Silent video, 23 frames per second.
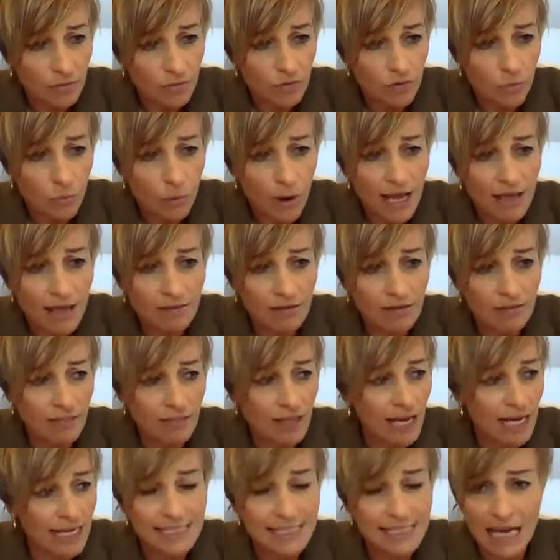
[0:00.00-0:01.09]
the way that
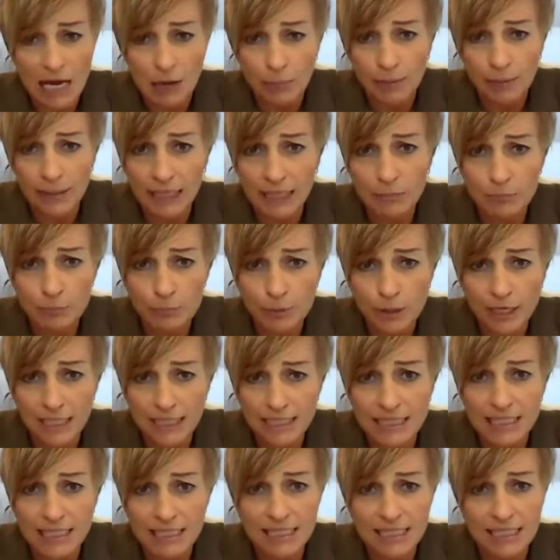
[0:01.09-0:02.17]
that is happening in
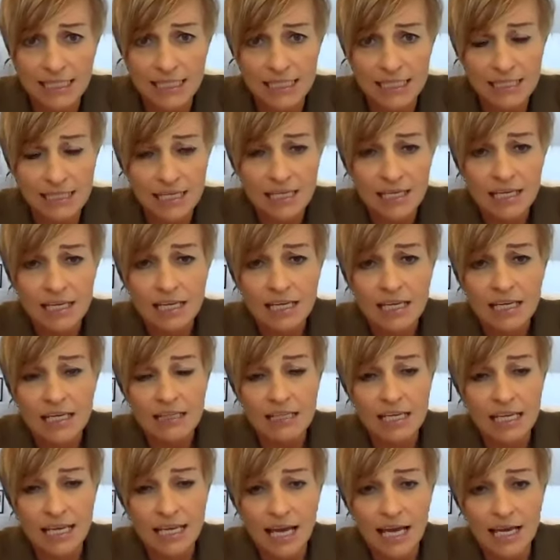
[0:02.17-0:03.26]
practice is
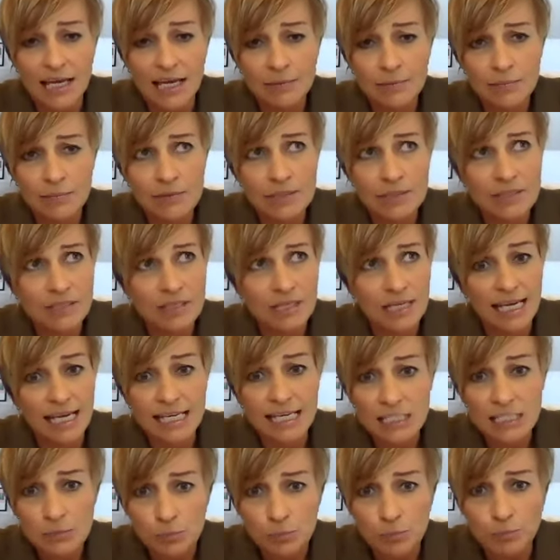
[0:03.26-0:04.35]
the games
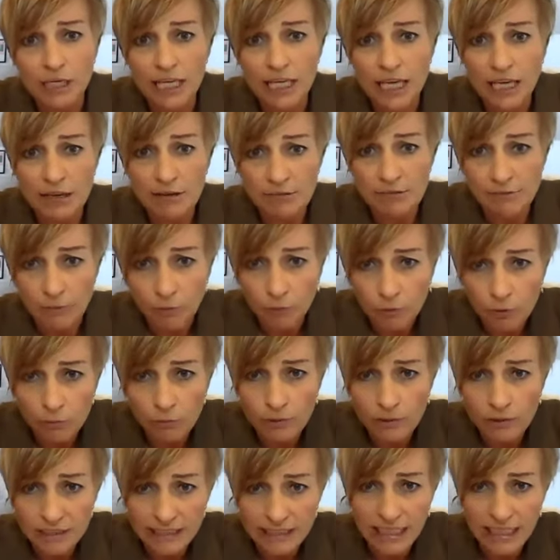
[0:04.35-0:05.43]
is bringing
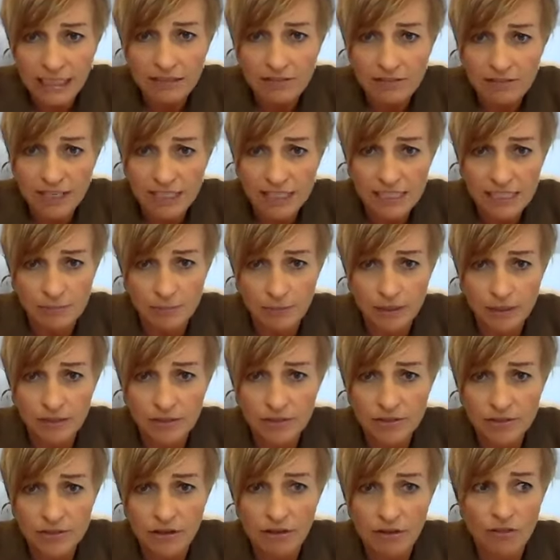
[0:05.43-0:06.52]
forward investment
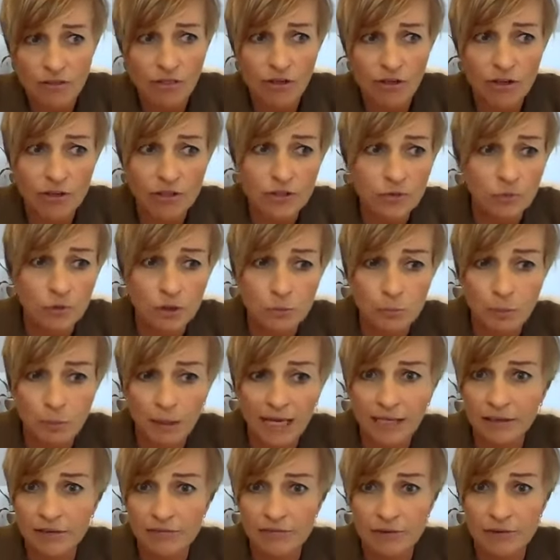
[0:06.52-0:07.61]
that was
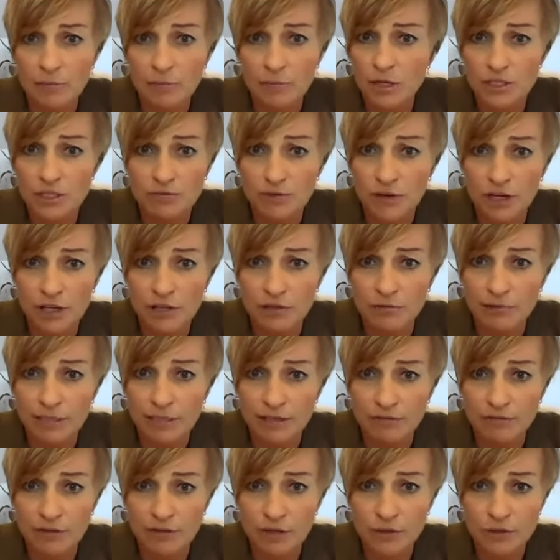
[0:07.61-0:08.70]
planned for much further in
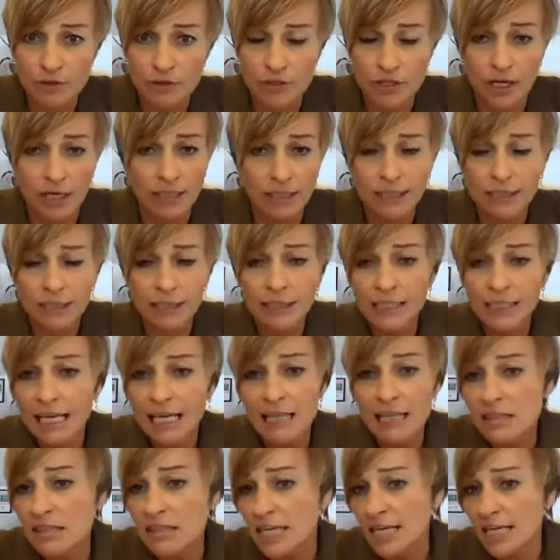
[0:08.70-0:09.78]
the future
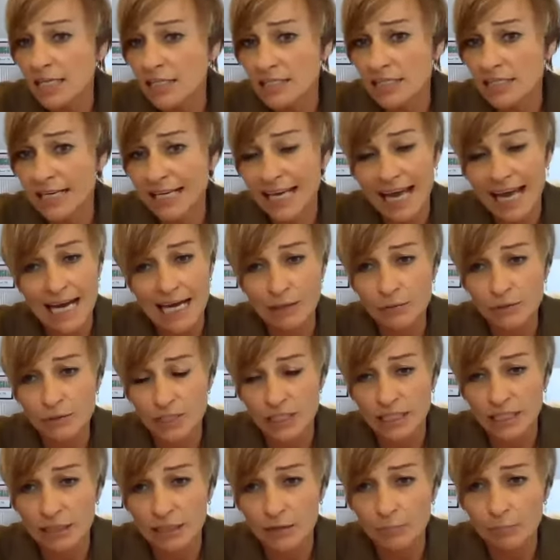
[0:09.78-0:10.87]
in things like
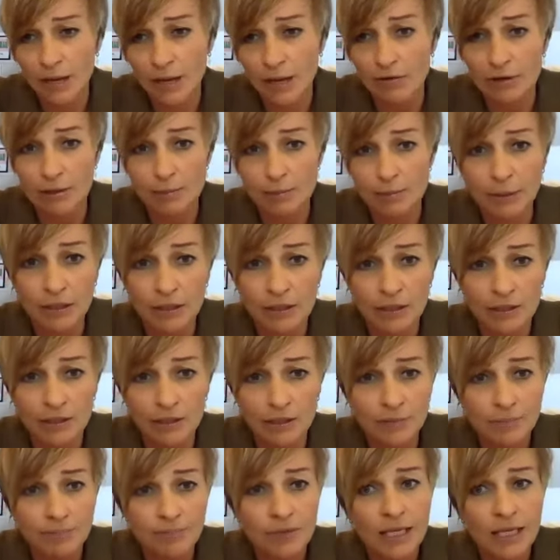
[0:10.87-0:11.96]
housing at Perry Bar,